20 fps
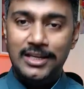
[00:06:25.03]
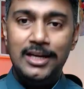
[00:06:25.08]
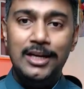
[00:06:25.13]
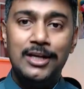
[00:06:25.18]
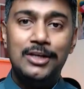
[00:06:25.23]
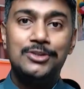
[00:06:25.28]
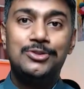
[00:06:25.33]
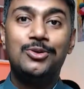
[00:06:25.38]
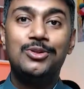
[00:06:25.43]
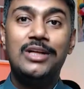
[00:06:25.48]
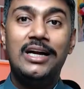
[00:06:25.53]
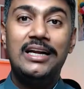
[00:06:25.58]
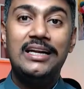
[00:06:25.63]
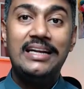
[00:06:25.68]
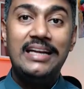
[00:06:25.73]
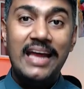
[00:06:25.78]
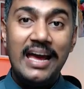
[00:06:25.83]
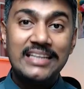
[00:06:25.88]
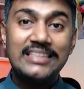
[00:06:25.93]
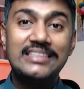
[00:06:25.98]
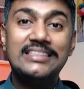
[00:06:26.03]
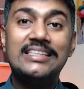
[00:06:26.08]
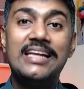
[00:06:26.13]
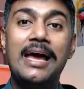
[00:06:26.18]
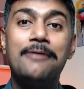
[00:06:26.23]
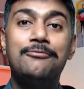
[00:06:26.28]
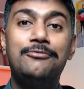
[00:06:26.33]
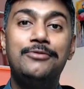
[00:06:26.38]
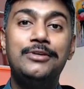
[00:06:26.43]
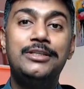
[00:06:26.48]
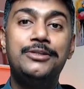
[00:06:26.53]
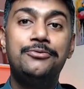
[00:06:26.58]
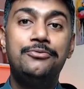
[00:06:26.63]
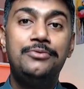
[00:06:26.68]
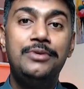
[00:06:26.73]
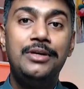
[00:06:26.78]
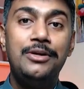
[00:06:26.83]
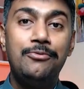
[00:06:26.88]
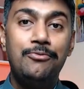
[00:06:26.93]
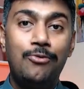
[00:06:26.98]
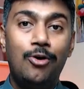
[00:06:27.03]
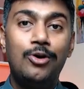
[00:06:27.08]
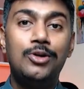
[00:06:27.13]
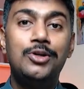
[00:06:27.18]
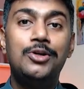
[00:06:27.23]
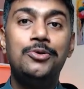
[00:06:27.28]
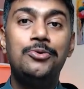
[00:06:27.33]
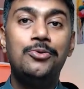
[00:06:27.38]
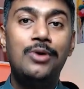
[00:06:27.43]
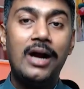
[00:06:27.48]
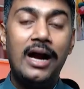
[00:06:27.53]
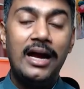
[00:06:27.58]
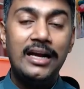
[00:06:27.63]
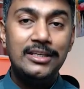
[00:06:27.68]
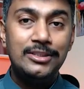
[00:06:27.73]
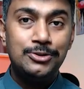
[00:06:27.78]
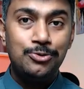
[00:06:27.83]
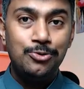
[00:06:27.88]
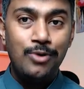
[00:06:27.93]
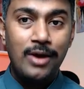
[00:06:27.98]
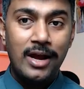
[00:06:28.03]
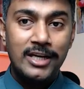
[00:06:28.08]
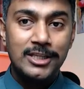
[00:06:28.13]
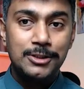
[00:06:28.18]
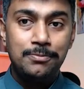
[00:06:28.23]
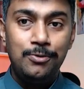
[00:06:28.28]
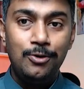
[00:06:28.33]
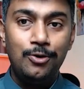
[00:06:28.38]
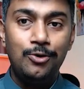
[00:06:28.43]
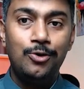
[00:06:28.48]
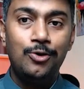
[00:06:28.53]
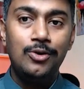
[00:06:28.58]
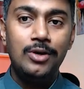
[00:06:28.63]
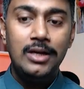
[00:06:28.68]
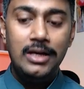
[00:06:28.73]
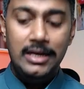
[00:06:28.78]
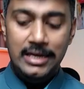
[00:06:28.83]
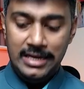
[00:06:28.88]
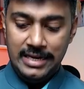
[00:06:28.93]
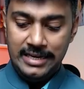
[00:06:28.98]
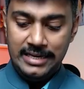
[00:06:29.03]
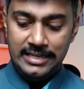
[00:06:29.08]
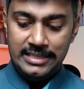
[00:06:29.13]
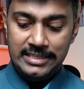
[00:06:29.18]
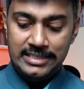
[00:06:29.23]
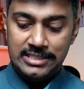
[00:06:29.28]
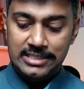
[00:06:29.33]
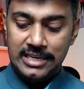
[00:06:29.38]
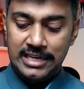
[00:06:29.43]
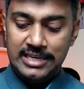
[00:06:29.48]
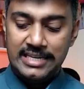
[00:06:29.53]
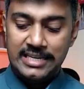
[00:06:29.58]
So the next tab which we want you guys to explore is the